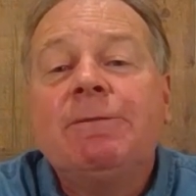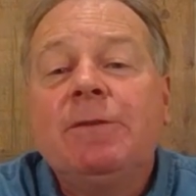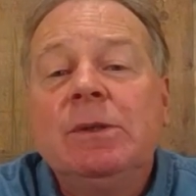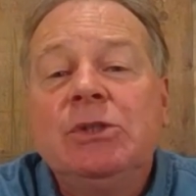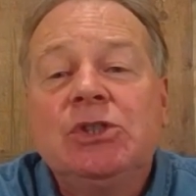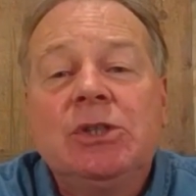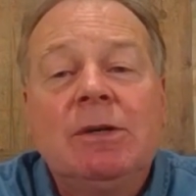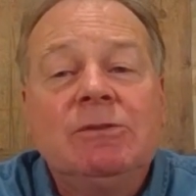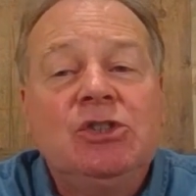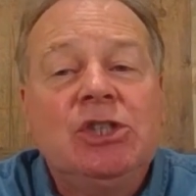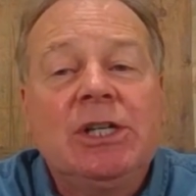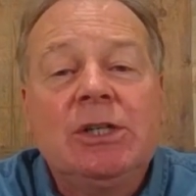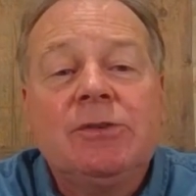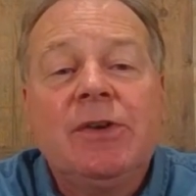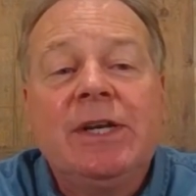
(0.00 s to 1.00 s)
future of
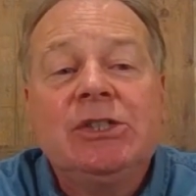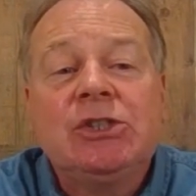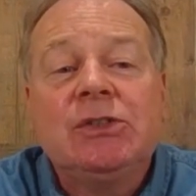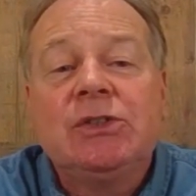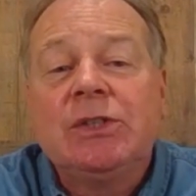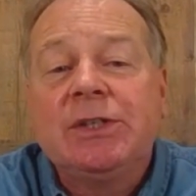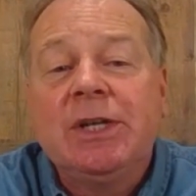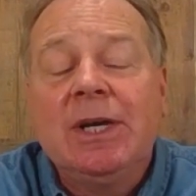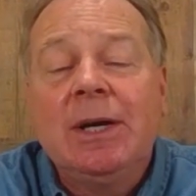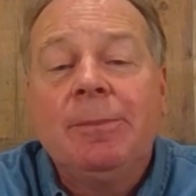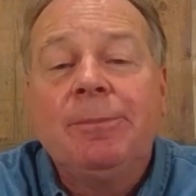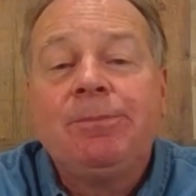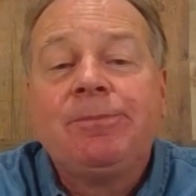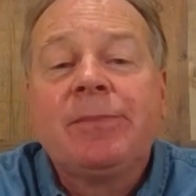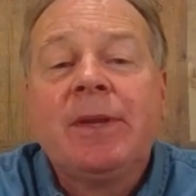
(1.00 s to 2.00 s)
generations to come.